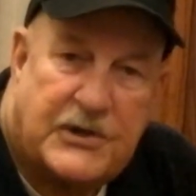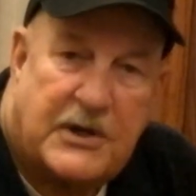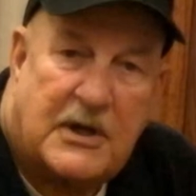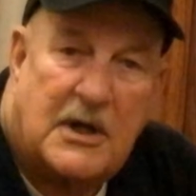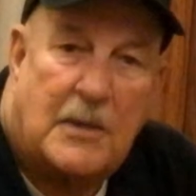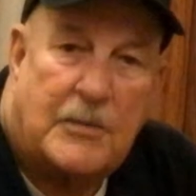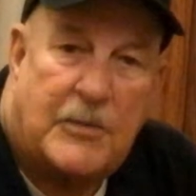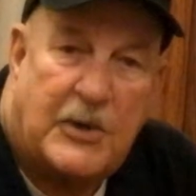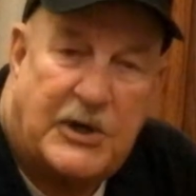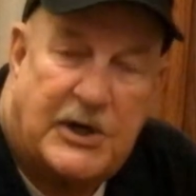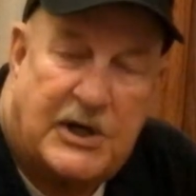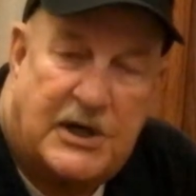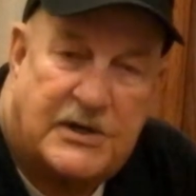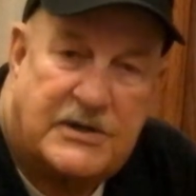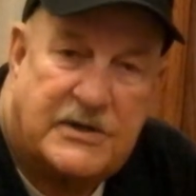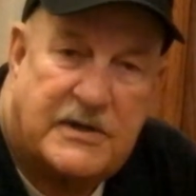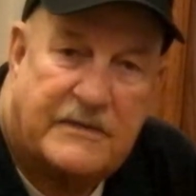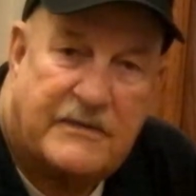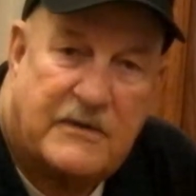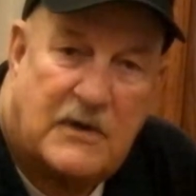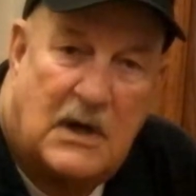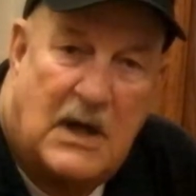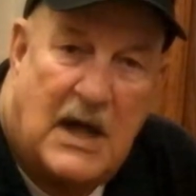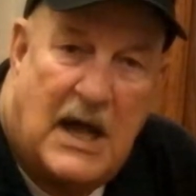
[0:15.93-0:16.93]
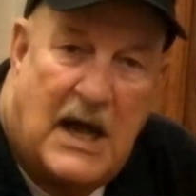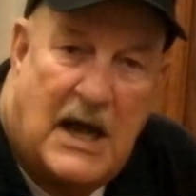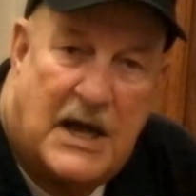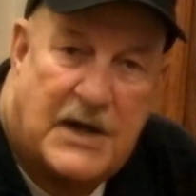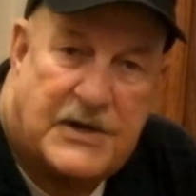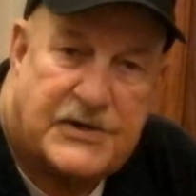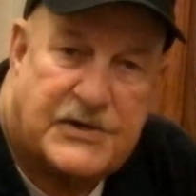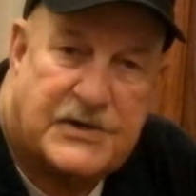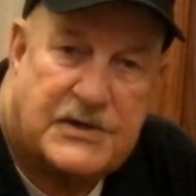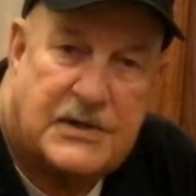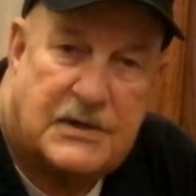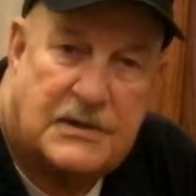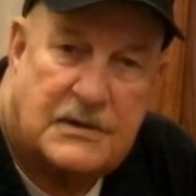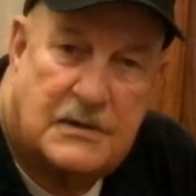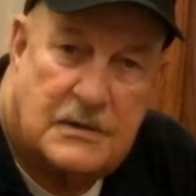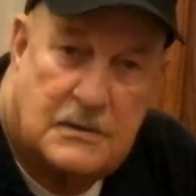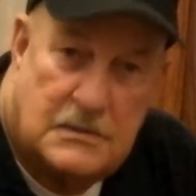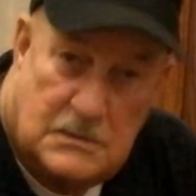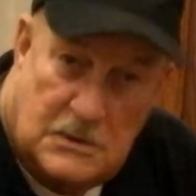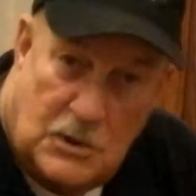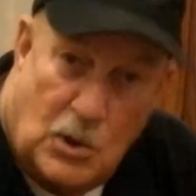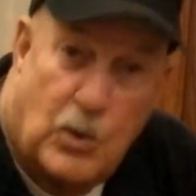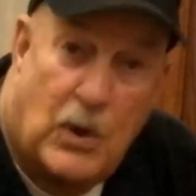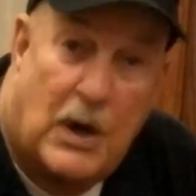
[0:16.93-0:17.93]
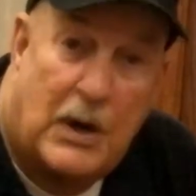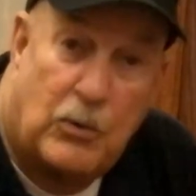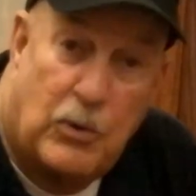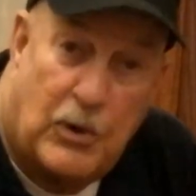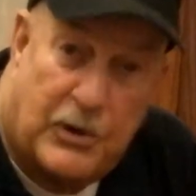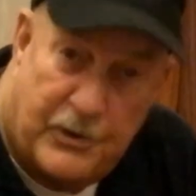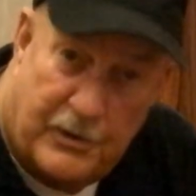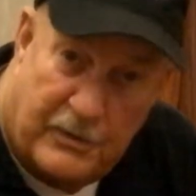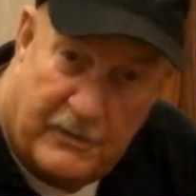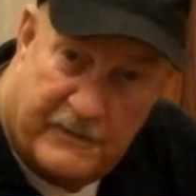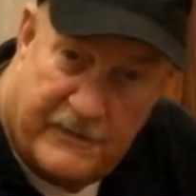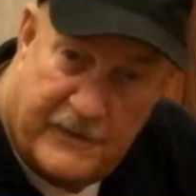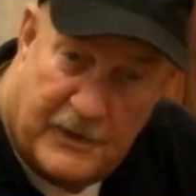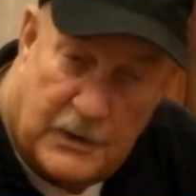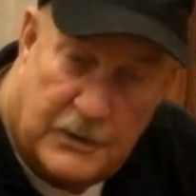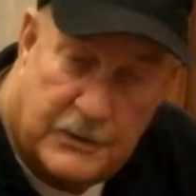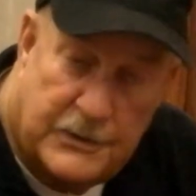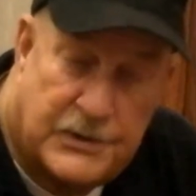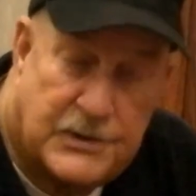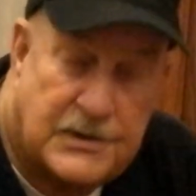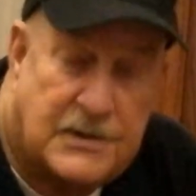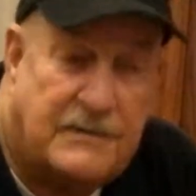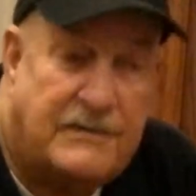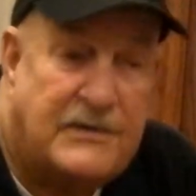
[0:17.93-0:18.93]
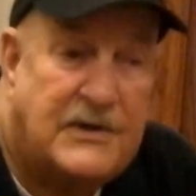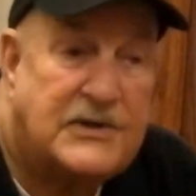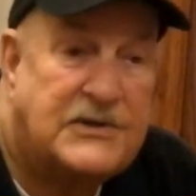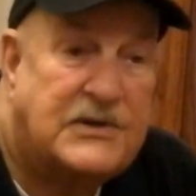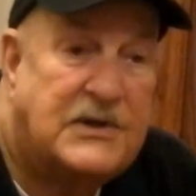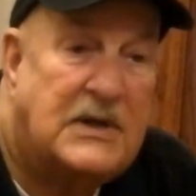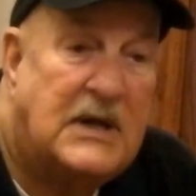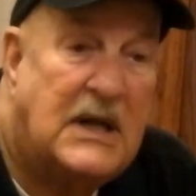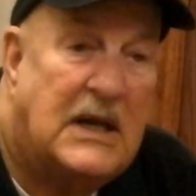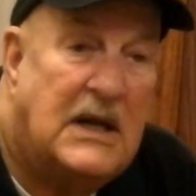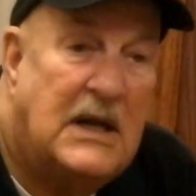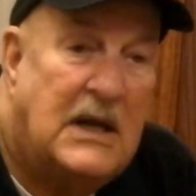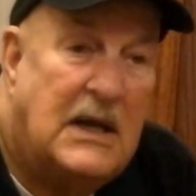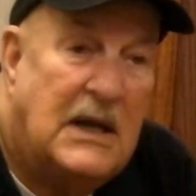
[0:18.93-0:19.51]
a couple of days of class going with her folks to visit.